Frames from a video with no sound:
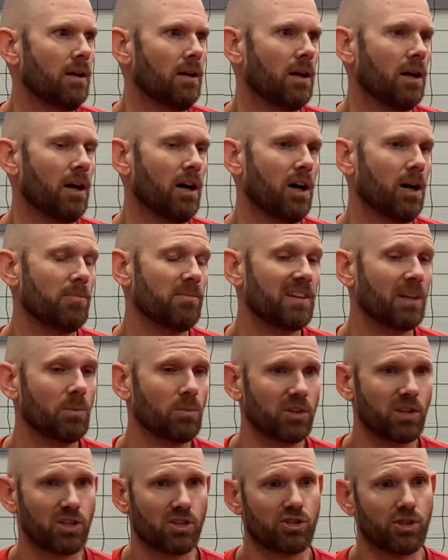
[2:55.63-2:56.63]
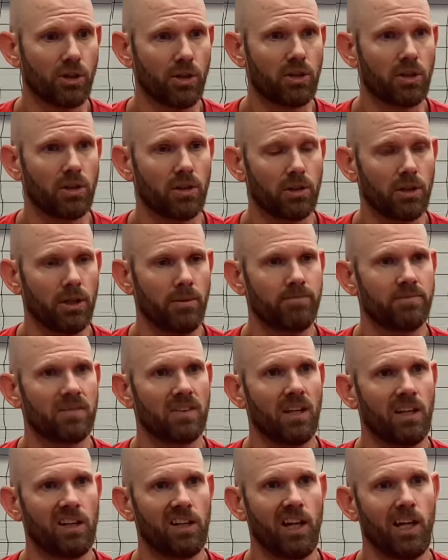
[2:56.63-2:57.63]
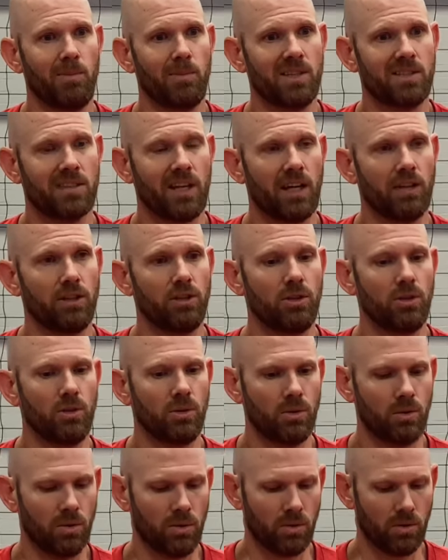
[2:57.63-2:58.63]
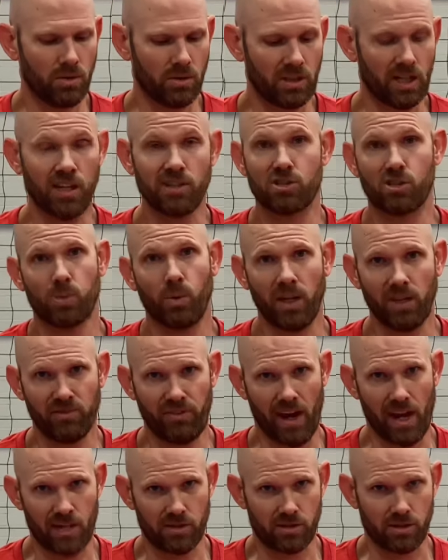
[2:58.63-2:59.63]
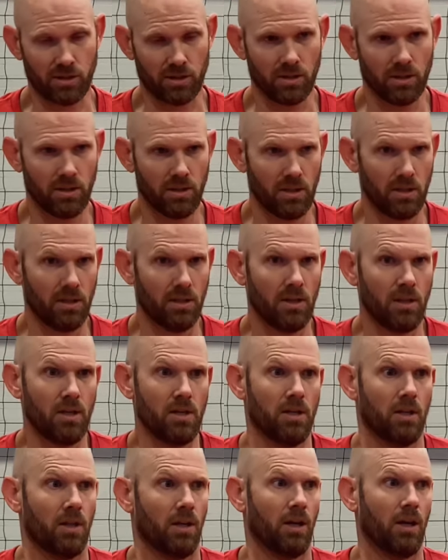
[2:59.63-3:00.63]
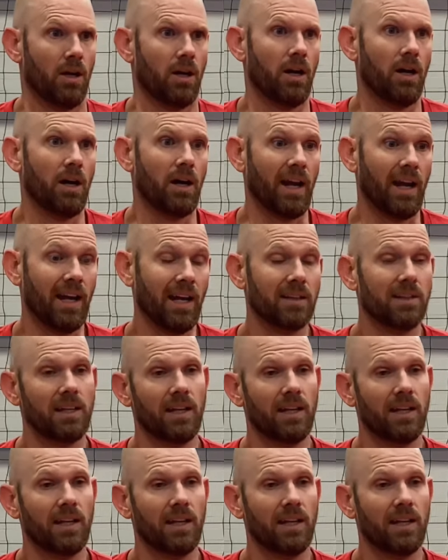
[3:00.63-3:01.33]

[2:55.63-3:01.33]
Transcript: Then with the circular, the claim is that you can swing faster. And